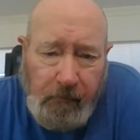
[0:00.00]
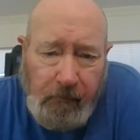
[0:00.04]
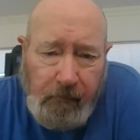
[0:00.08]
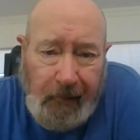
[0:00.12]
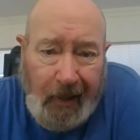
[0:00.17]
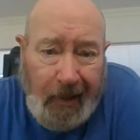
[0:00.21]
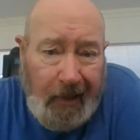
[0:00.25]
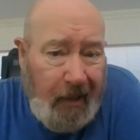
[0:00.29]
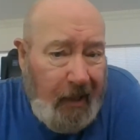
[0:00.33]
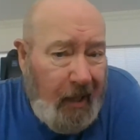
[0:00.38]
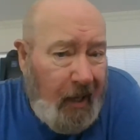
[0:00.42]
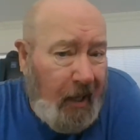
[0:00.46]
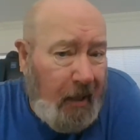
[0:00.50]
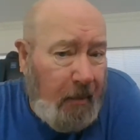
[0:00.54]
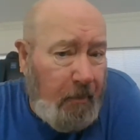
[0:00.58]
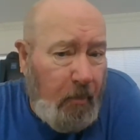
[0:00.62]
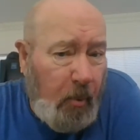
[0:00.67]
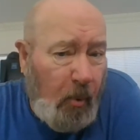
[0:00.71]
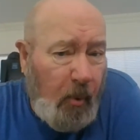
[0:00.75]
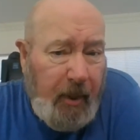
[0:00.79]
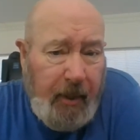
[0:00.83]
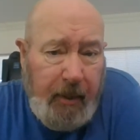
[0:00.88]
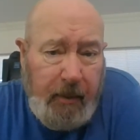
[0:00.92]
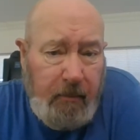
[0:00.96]
99
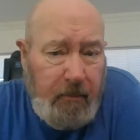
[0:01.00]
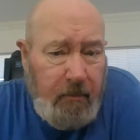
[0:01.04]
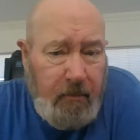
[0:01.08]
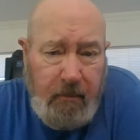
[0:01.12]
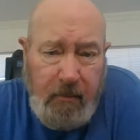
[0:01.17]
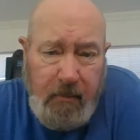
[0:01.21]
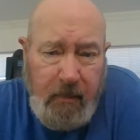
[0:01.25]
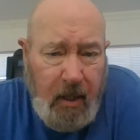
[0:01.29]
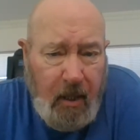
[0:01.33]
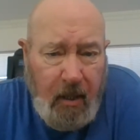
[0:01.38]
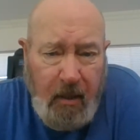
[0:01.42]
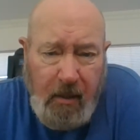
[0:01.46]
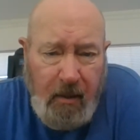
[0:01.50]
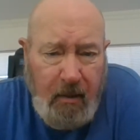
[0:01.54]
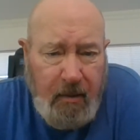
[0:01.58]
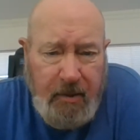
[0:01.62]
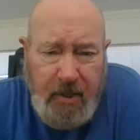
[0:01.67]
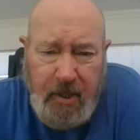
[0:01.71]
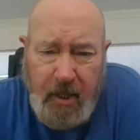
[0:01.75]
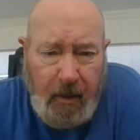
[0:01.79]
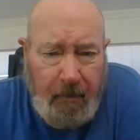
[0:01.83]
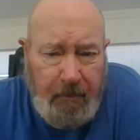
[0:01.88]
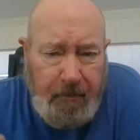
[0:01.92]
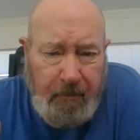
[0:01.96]
point
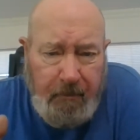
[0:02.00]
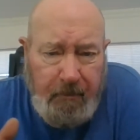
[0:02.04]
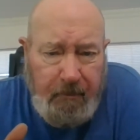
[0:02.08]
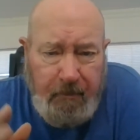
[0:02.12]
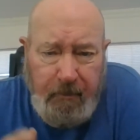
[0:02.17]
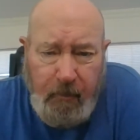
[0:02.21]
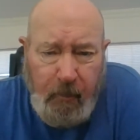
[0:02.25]
some